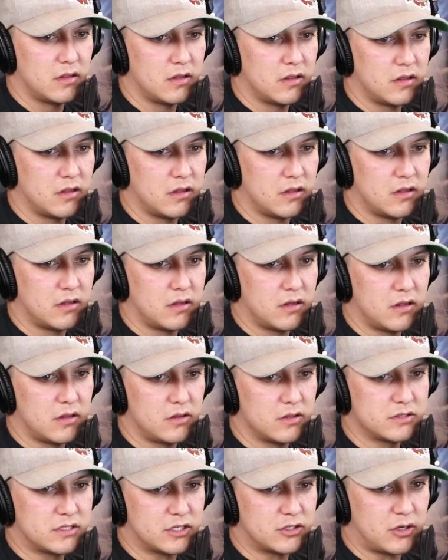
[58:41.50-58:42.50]
Looks
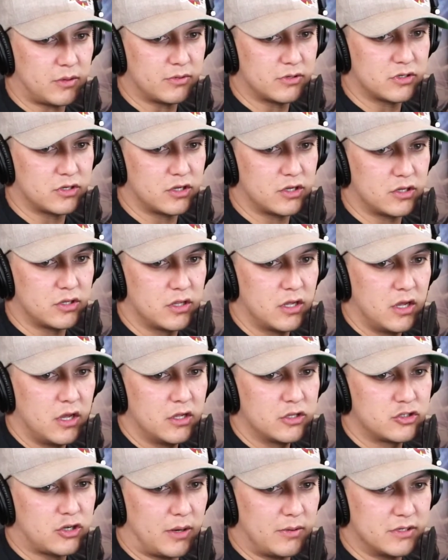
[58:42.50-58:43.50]
like
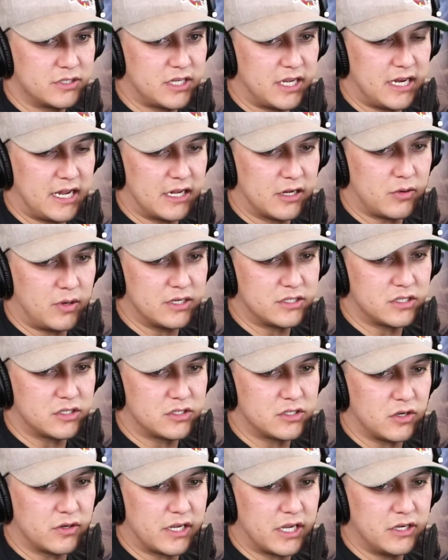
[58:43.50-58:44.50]
Tropical Shade had a question. So
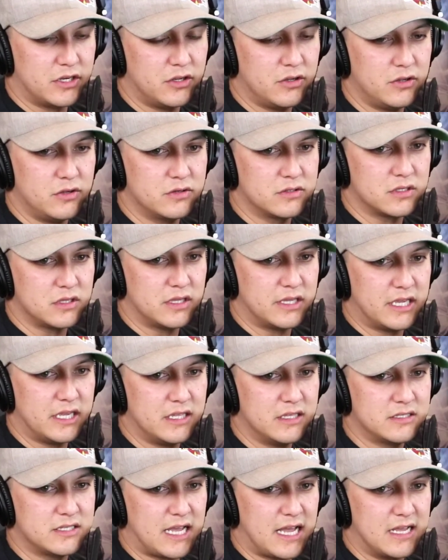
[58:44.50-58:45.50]
can you use leads
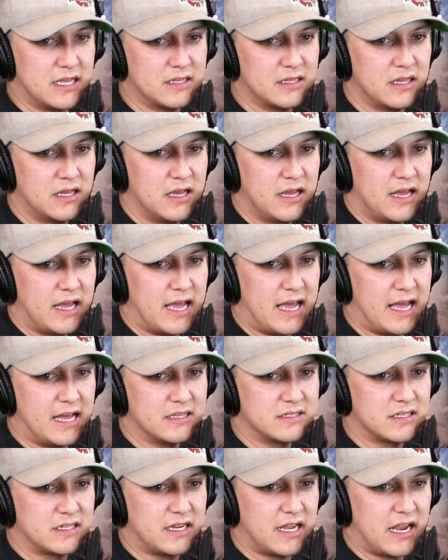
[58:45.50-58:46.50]
as
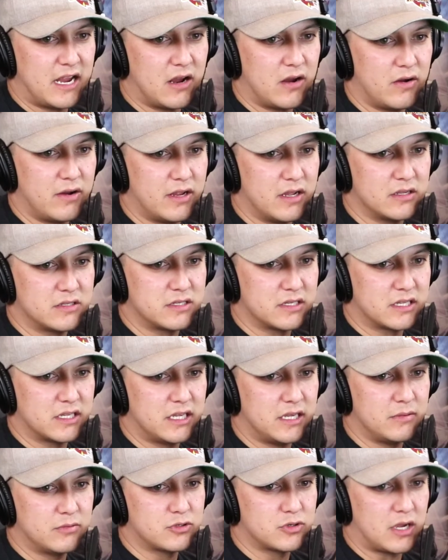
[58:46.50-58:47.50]
an area to
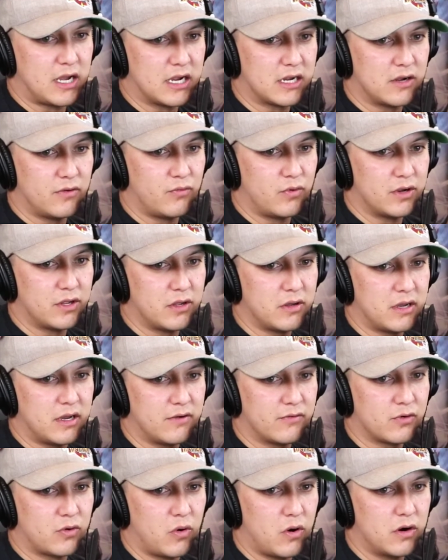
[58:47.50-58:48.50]
keep track of what you have
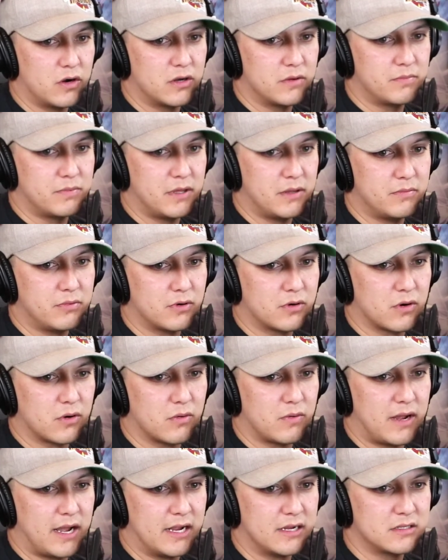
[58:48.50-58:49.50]
quoted people
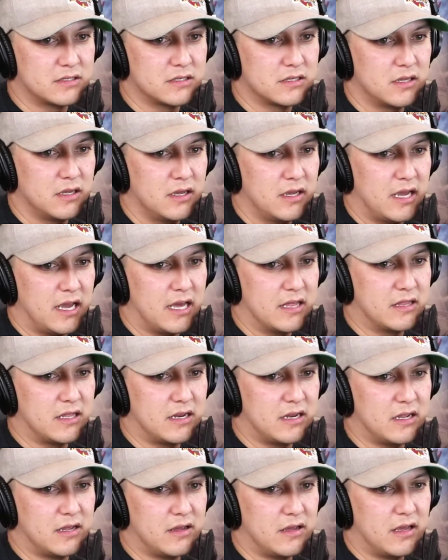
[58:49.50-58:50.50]
correct? And
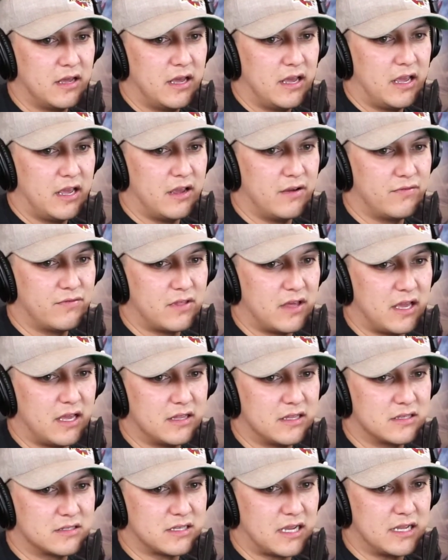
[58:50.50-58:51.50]
then if they
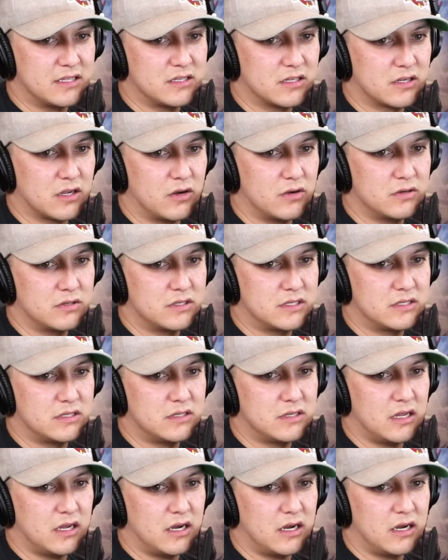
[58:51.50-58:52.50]
decide to go
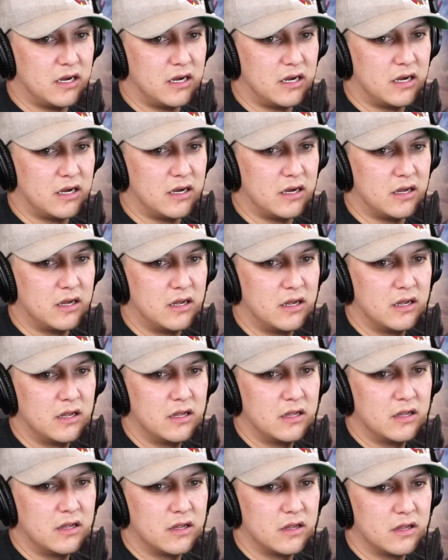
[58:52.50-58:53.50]

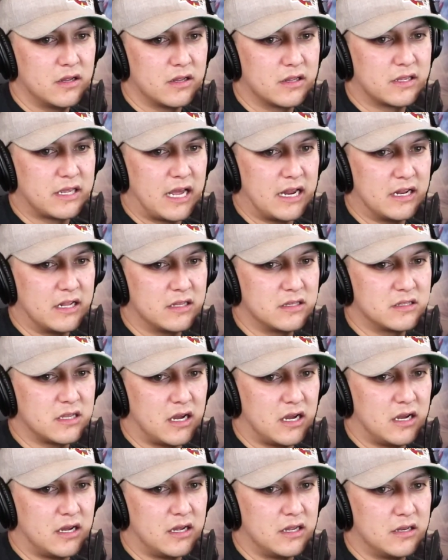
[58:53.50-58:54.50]
get it
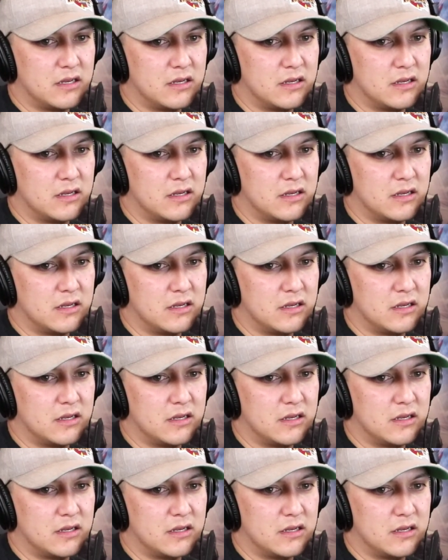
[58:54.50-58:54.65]
done,